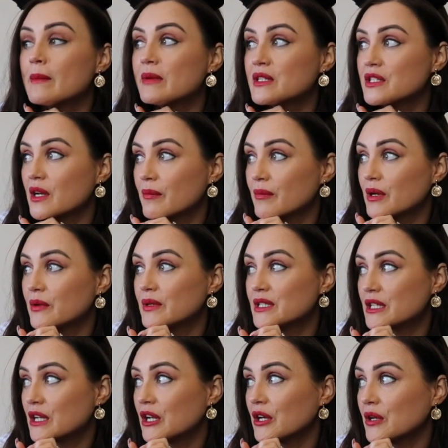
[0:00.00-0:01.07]
but Dumbo is
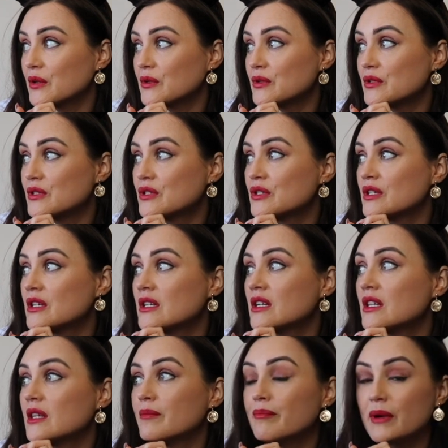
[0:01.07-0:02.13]
closed.
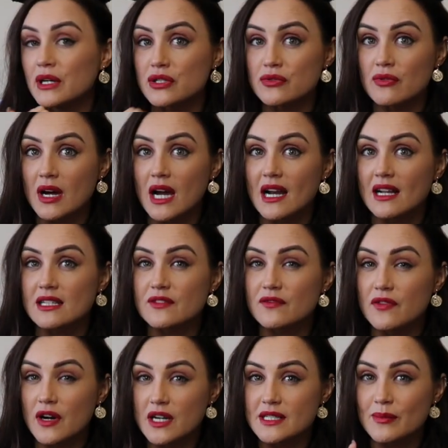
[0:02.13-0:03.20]
The Buzz ride, as
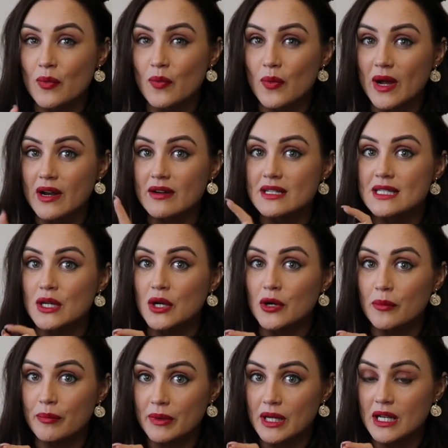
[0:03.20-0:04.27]
far as I'm aware, is
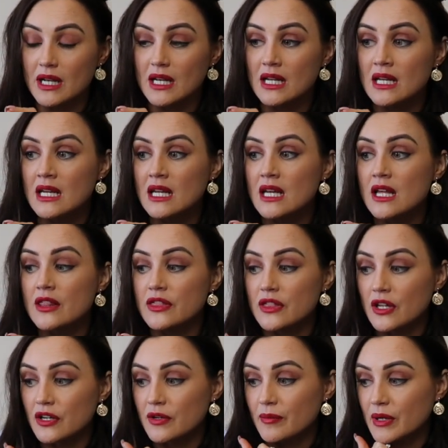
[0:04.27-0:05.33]
open.
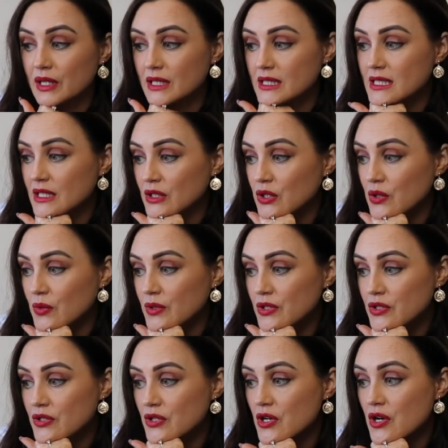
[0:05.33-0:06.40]
Thunder Mountain's still going
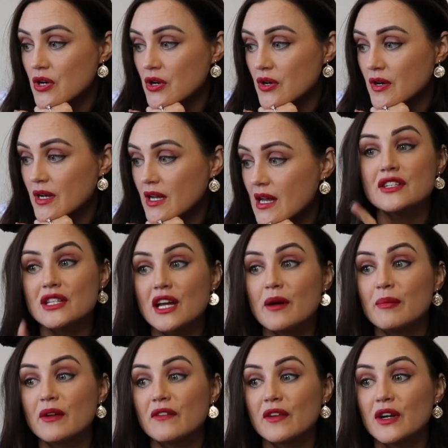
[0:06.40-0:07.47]
strong. There's a
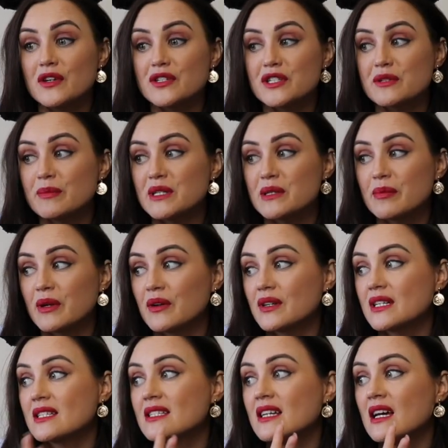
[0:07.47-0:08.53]
couple of closures, but to be
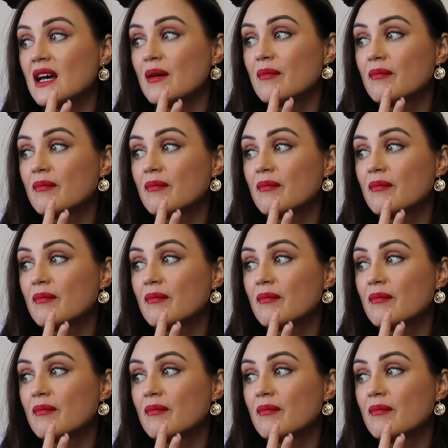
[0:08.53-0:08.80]
honest,